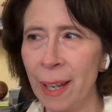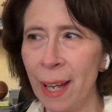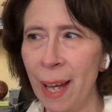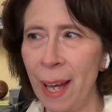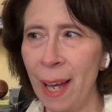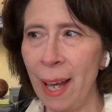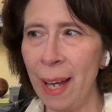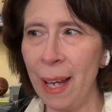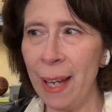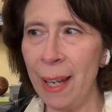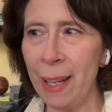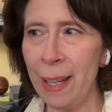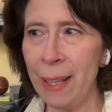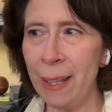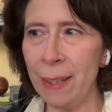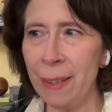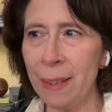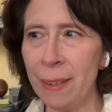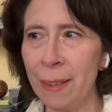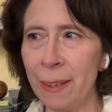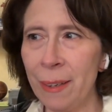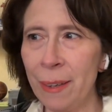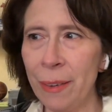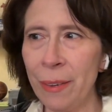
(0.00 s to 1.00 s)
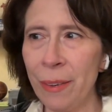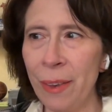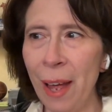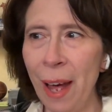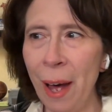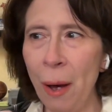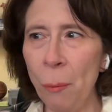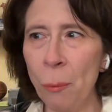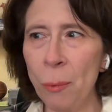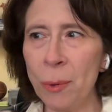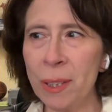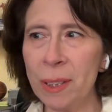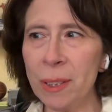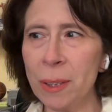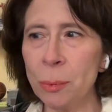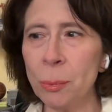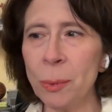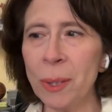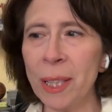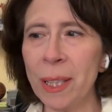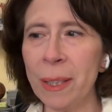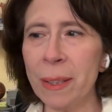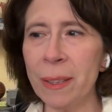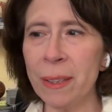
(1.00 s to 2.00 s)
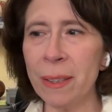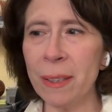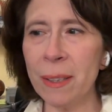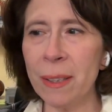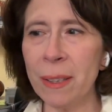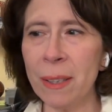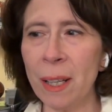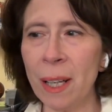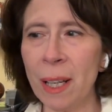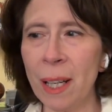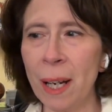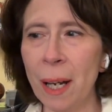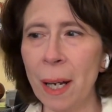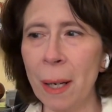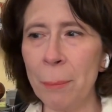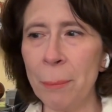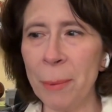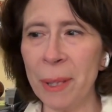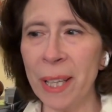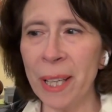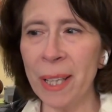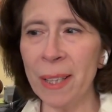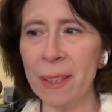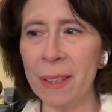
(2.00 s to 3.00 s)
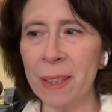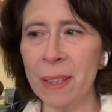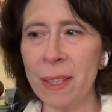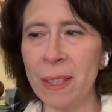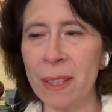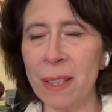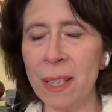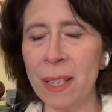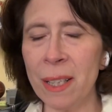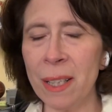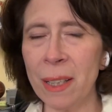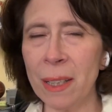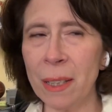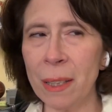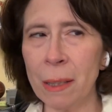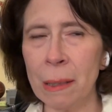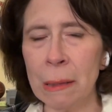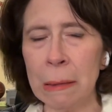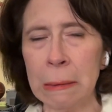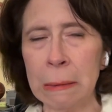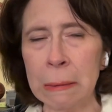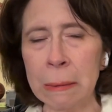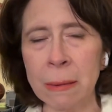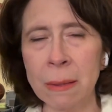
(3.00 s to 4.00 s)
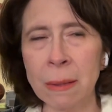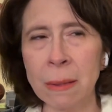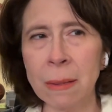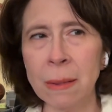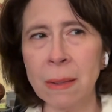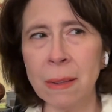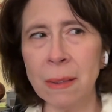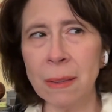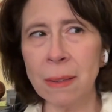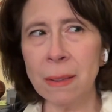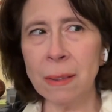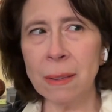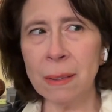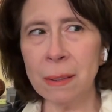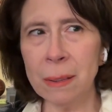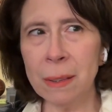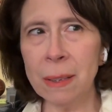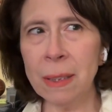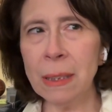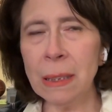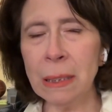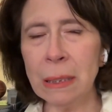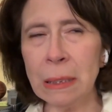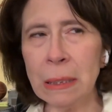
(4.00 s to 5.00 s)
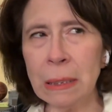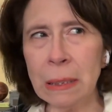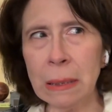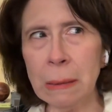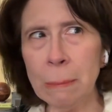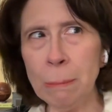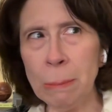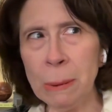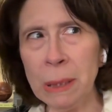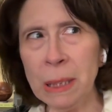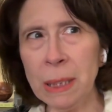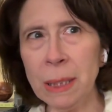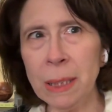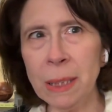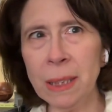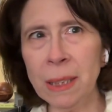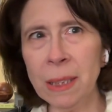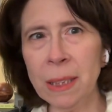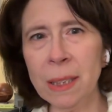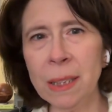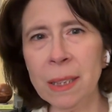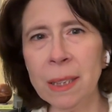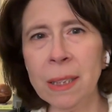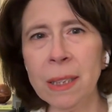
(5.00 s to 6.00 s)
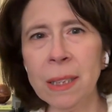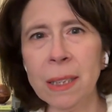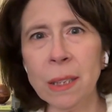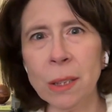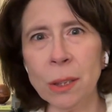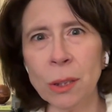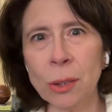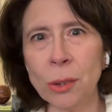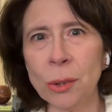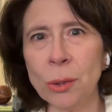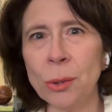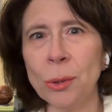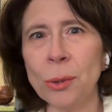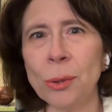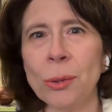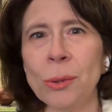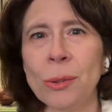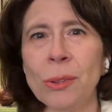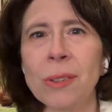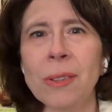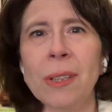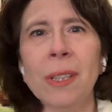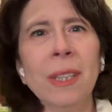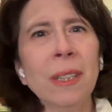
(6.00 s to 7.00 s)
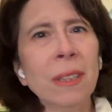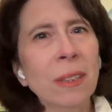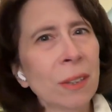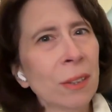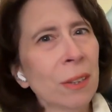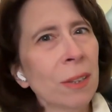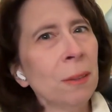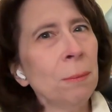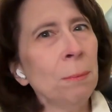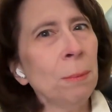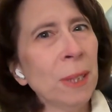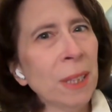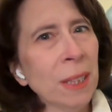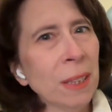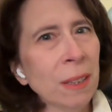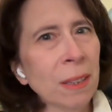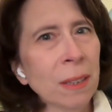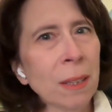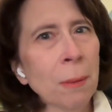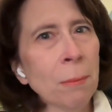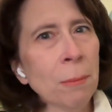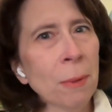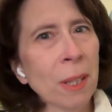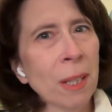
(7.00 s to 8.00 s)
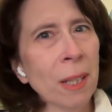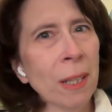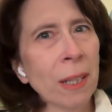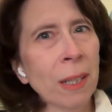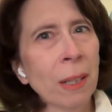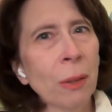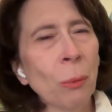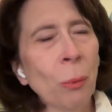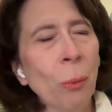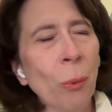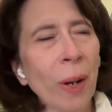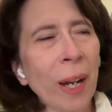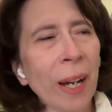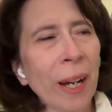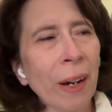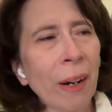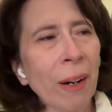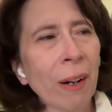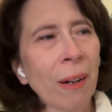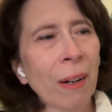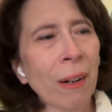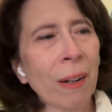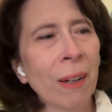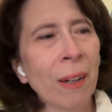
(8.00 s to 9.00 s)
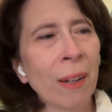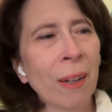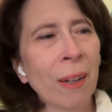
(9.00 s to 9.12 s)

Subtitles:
And that was when I began to think, this could be an issue. This could be something where